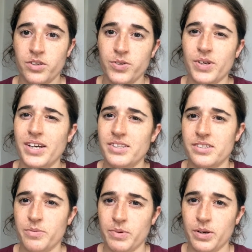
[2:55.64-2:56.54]
unites
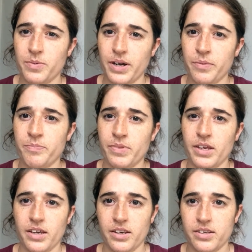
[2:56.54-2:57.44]
them in a way
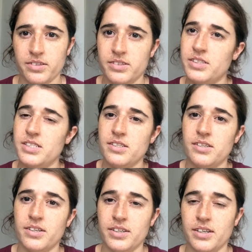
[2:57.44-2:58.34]
in
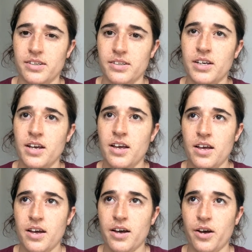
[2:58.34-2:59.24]
this certain
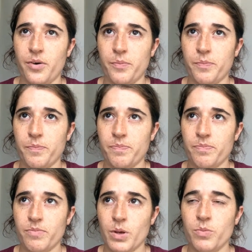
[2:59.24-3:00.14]

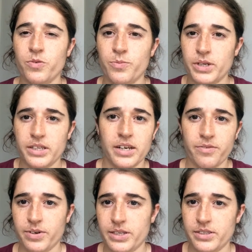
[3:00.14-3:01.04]
movement and
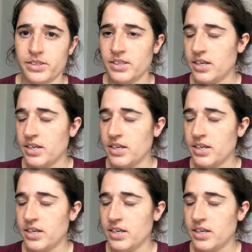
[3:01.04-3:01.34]
event.